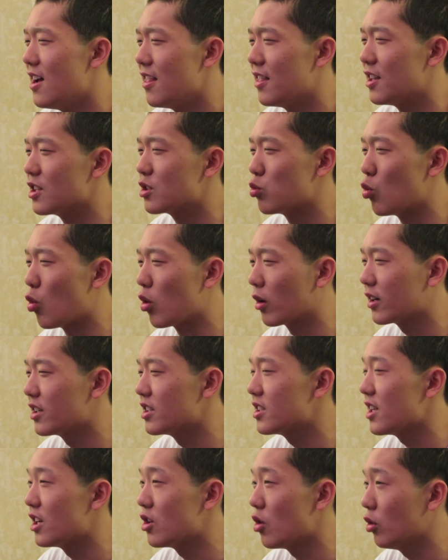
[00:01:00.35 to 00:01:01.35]
This war
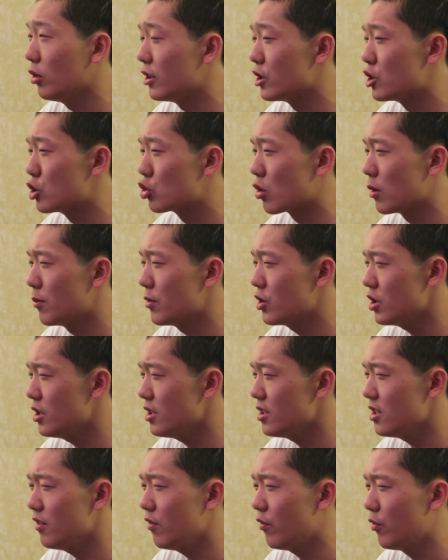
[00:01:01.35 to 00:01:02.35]
contained only
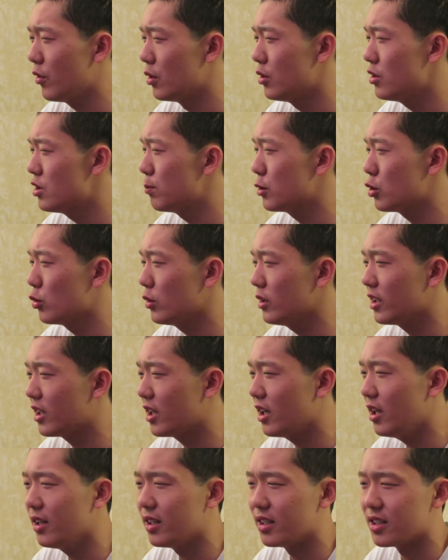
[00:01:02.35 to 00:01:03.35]
skirmishes and feuds between the
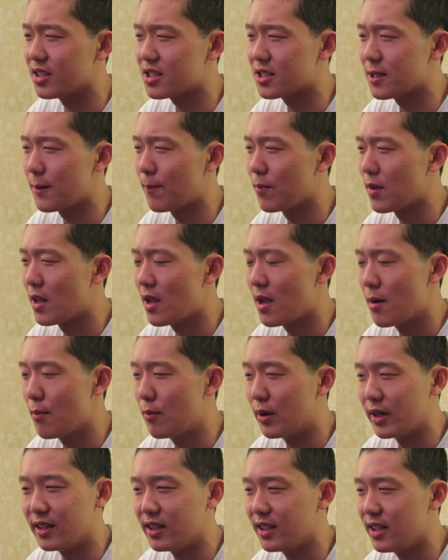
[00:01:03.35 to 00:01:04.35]
kings,
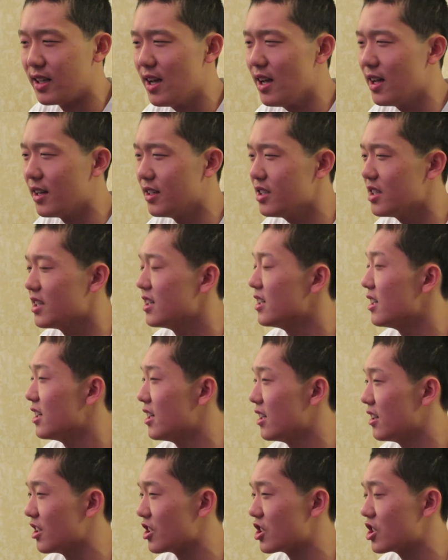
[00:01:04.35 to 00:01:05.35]
but in the end,
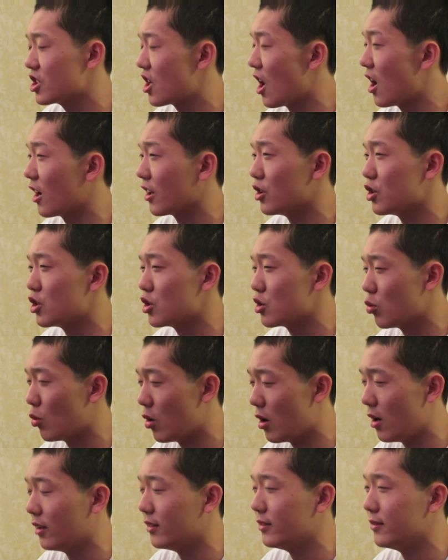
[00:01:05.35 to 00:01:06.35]
the Scottish
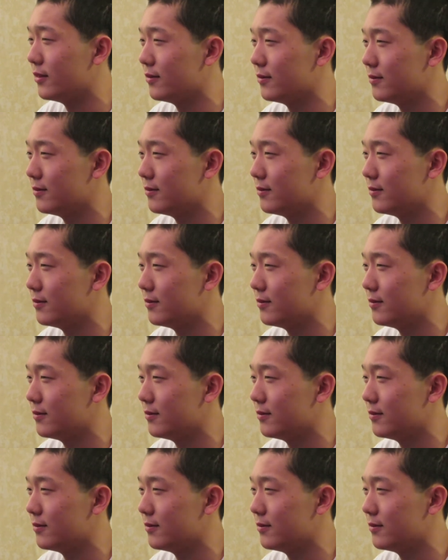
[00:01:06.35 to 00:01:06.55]
won.